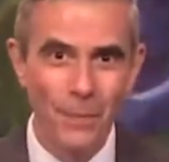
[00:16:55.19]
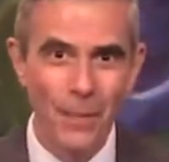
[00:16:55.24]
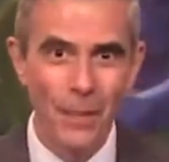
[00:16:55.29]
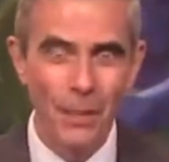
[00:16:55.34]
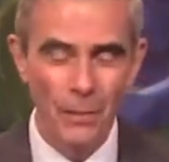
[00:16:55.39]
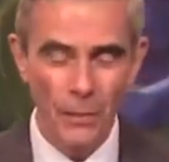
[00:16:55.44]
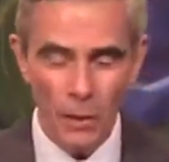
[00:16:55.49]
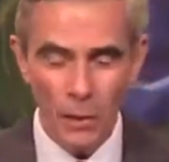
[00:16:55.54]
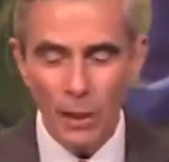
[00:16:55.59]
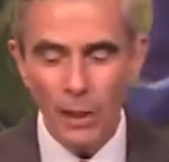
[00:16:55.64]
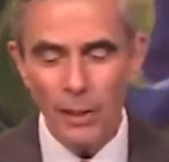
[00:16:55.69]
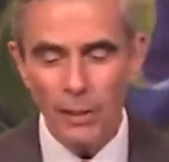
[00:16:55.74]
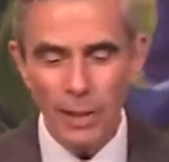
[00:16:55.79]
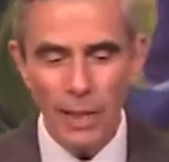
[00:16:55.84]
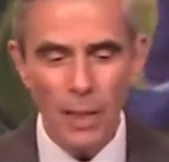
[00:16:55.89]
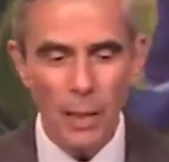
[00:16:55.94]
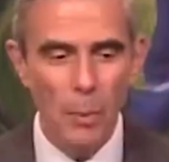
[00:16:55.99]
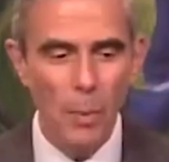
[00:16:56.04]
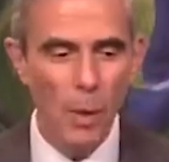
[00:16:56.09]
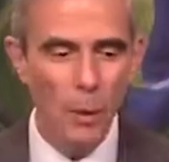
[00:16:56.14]
So let's take
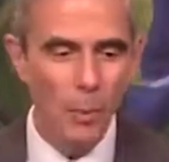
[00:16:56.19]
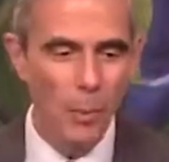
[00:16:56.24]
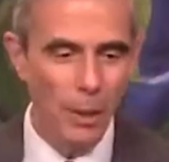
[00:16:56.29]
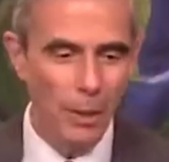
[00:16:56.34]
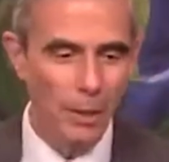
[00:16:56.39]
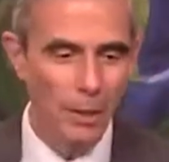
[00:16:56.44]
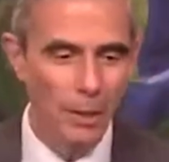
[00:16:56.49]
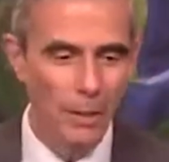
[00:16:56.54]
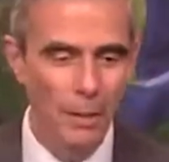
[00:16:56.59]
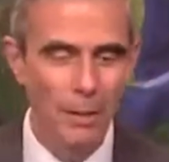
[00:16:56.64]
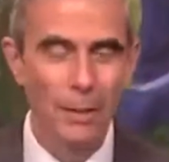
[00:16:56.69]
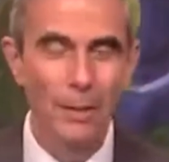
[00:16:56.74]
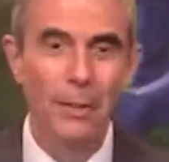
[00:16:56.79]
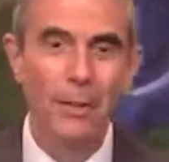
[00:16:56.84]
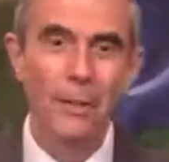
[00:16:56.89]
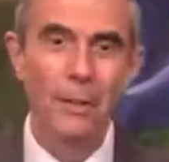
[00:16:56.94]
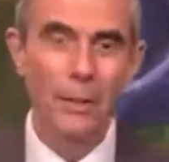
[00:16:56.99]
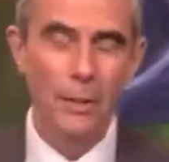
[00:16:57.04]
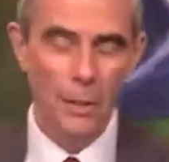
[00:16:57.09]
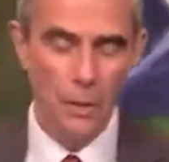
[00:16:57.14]
a moment
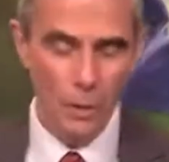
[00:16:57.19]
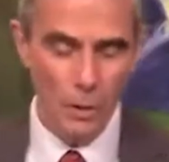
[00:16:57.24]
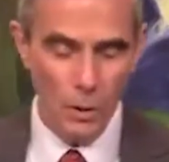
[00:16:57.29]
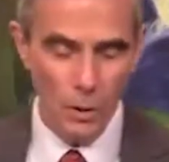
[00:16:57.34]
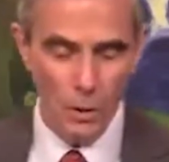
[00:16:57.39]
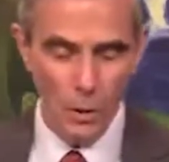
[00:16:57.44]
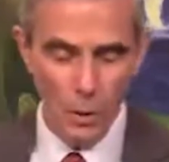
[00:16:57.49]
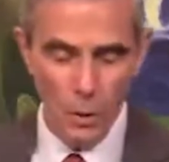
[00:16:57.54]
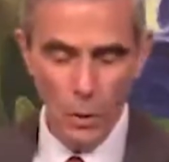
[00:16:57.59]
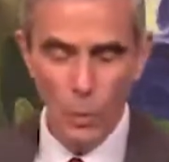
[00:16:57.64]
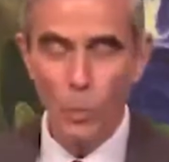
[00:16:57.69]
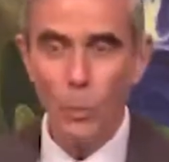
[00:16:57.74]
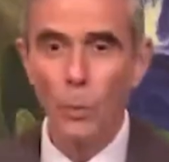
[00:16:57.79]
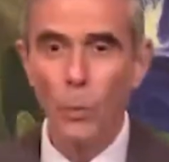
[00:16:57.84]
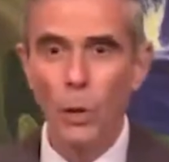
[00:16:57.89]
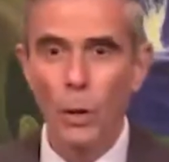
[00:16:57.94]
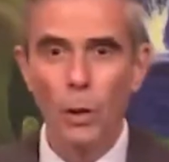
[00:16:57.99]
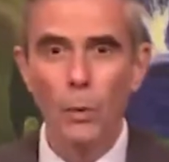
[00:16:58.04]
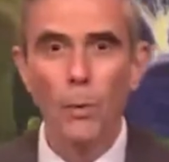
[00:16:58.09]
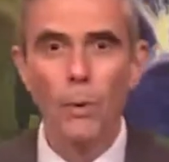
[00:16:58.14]
to
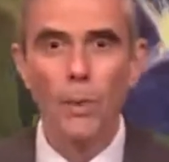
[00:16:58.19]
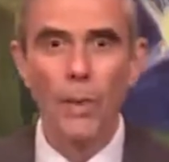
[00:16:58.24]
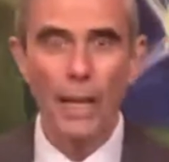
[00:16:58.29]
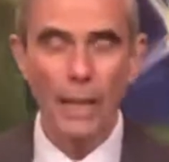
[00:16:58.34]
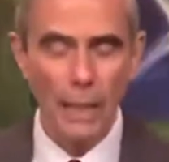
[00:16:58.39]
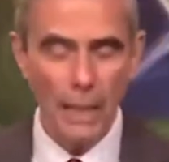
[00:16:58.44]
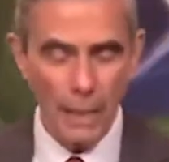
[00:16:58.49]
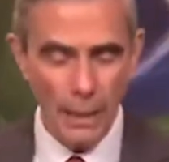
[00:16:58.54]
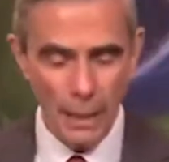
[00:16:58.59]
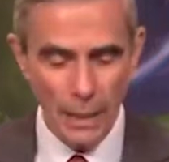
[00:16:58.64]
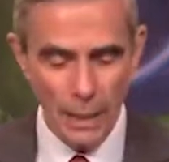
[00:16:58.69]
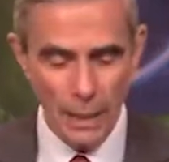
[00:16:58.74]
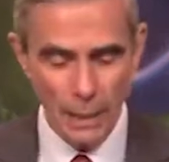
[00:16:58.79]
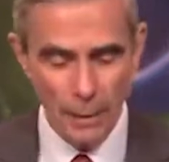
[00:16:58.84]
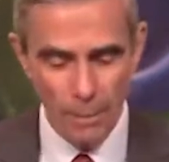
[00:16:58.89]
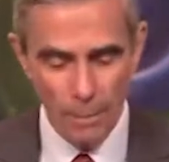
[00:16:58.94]
work with that idea.